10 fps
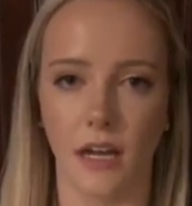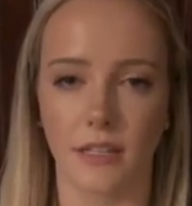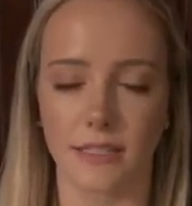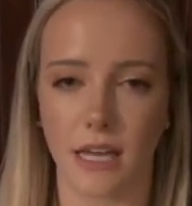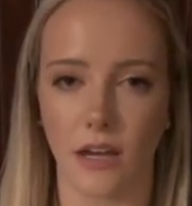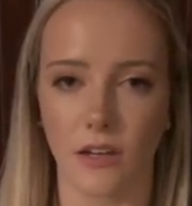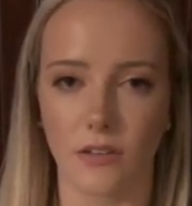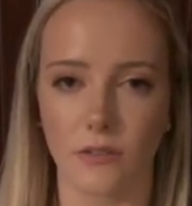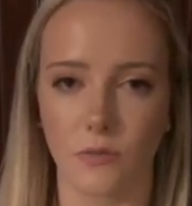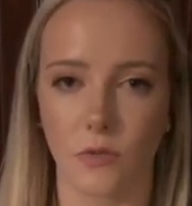
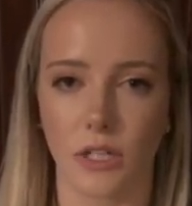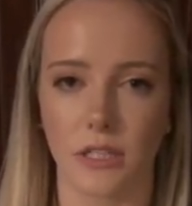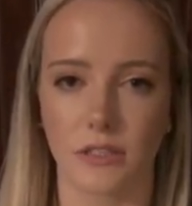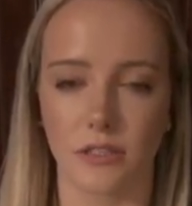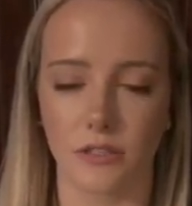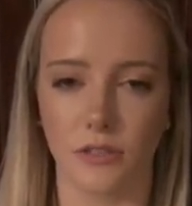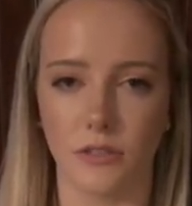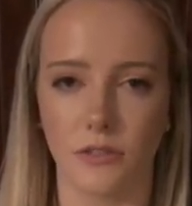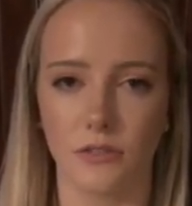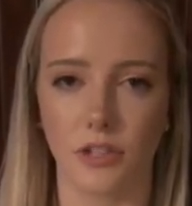cells were
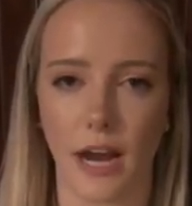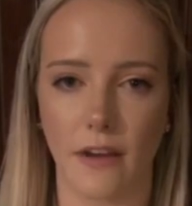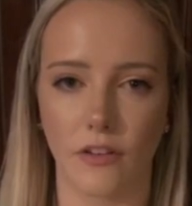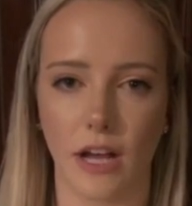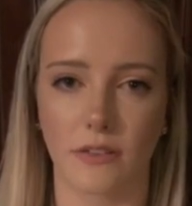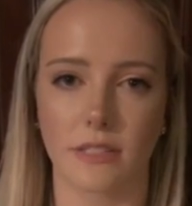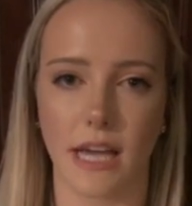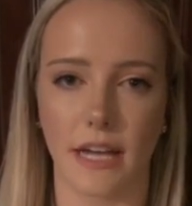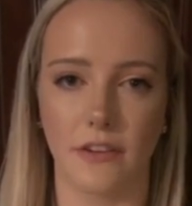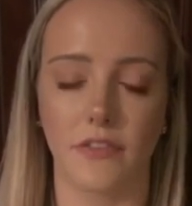to travel
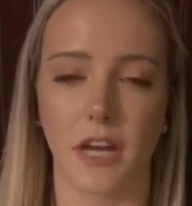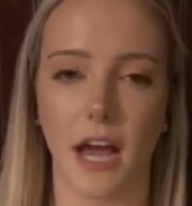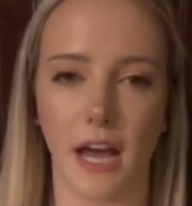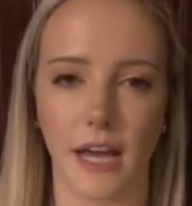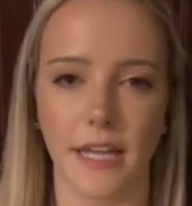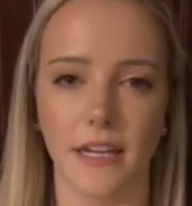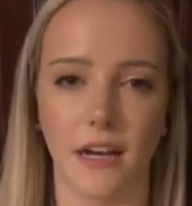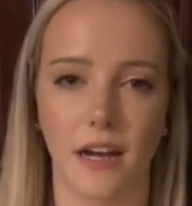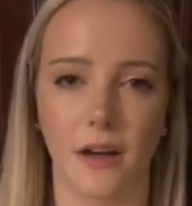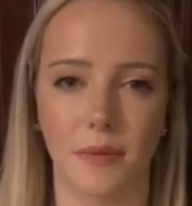outside of an eye
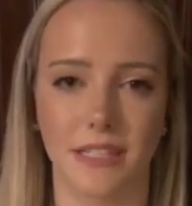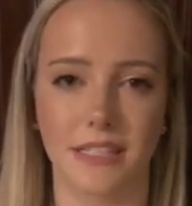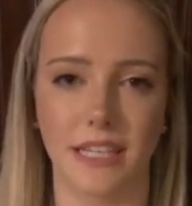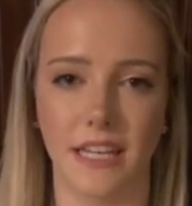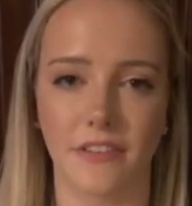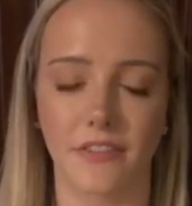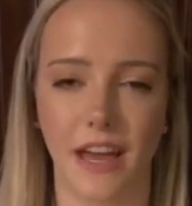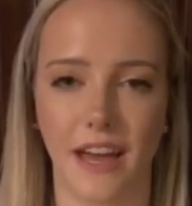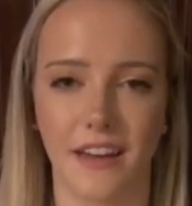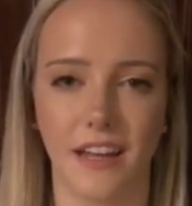and see if
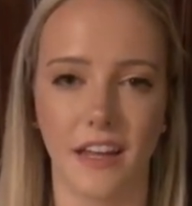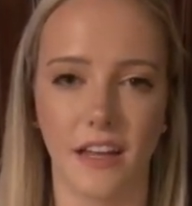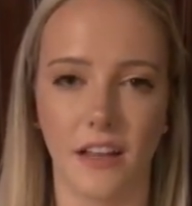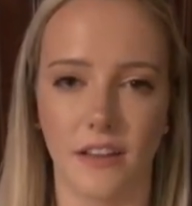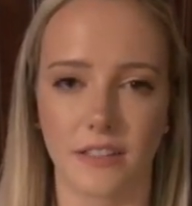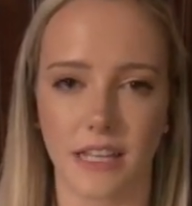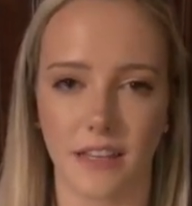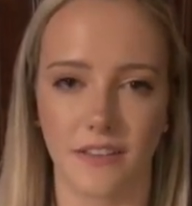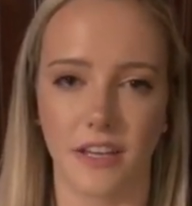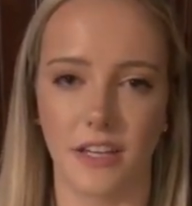
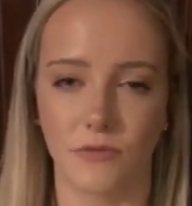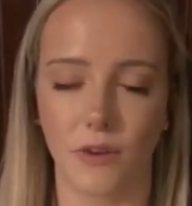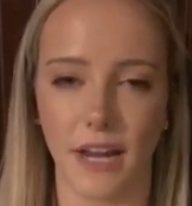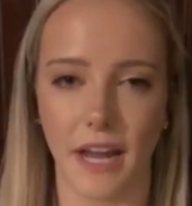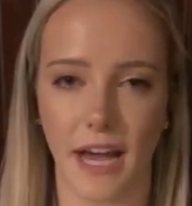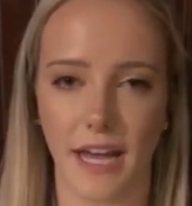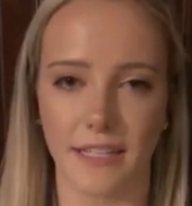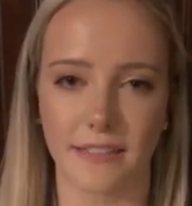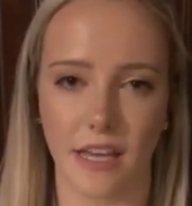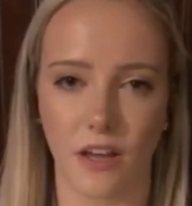the red eye
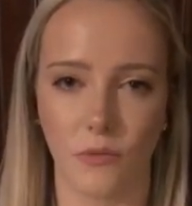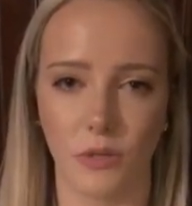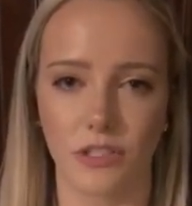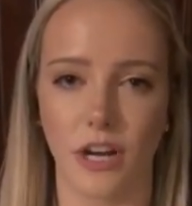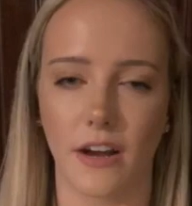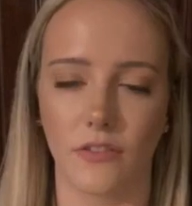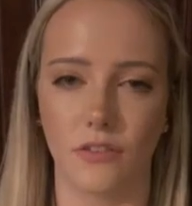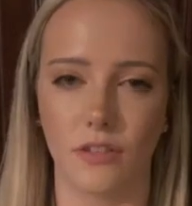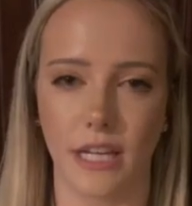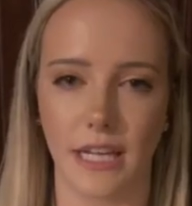cell would
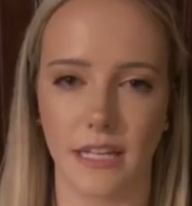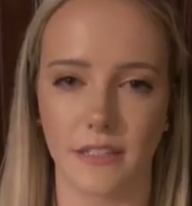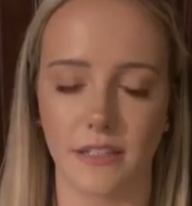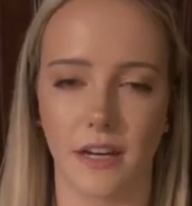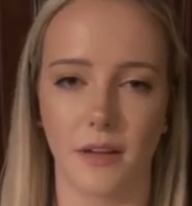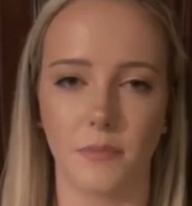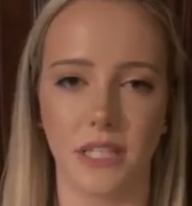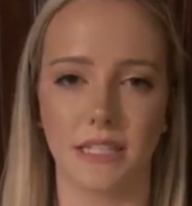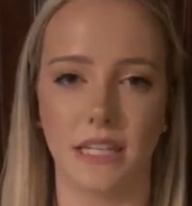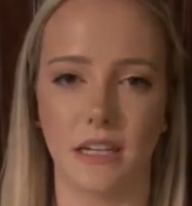travel and
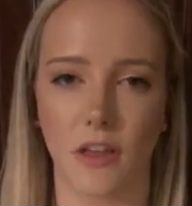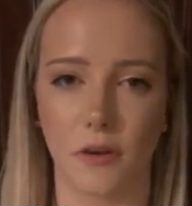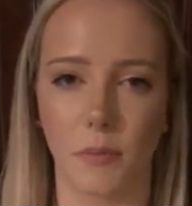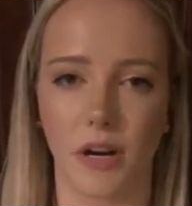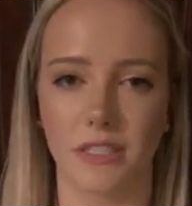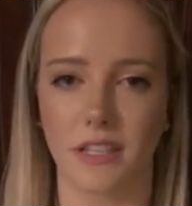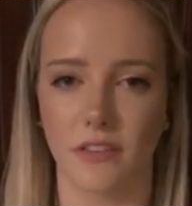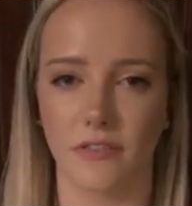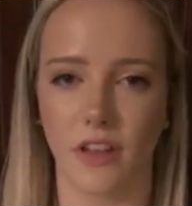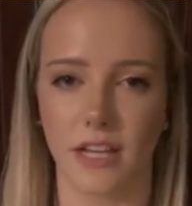be seen in other parts of
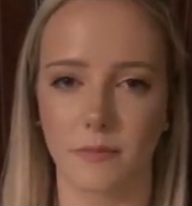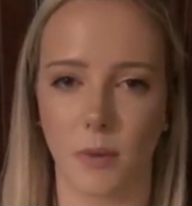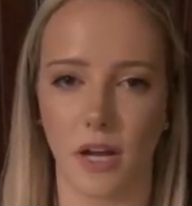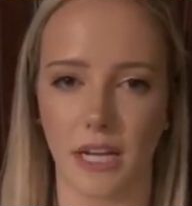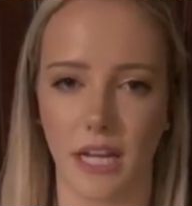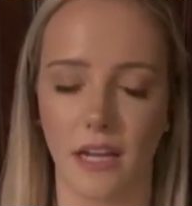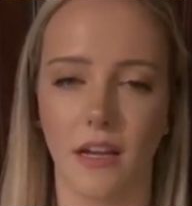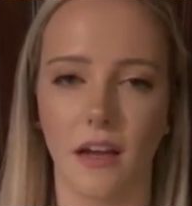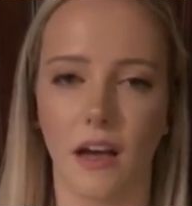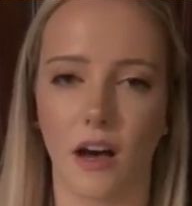the fly's body,
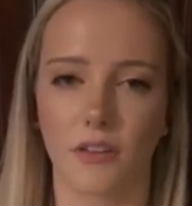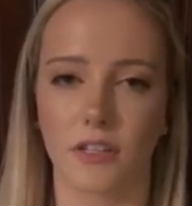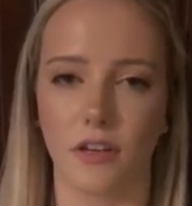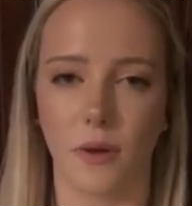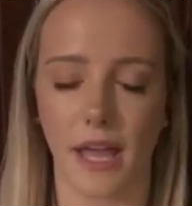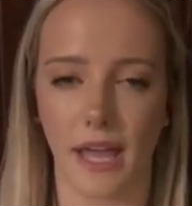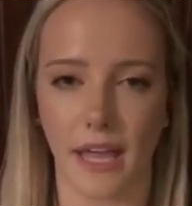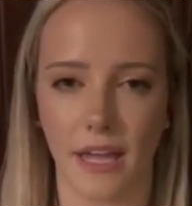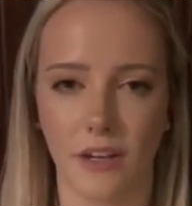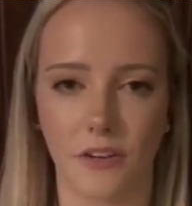also
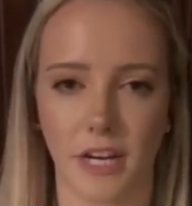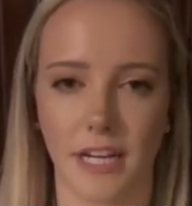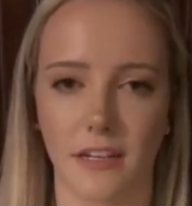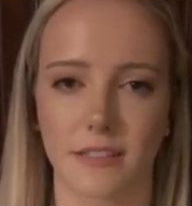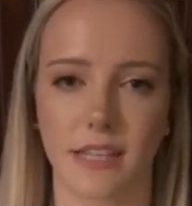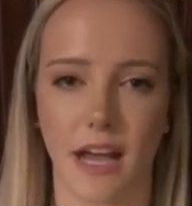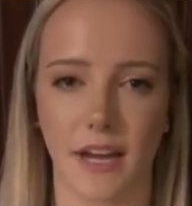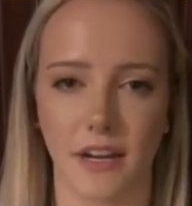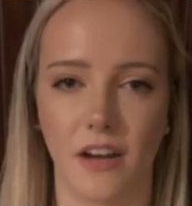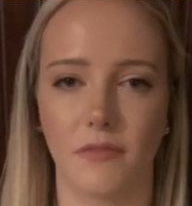a great
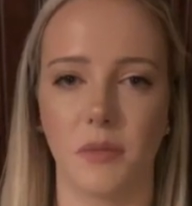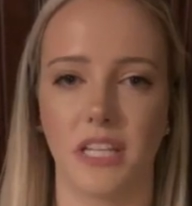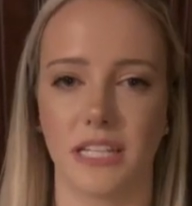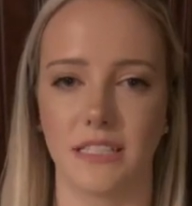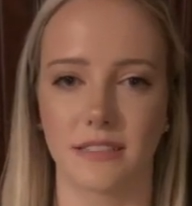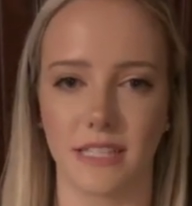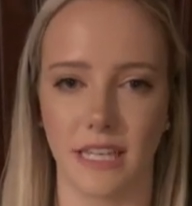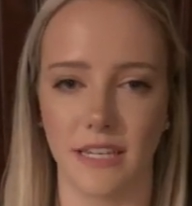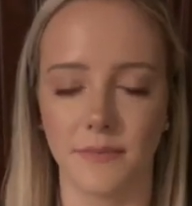sign of malignancy.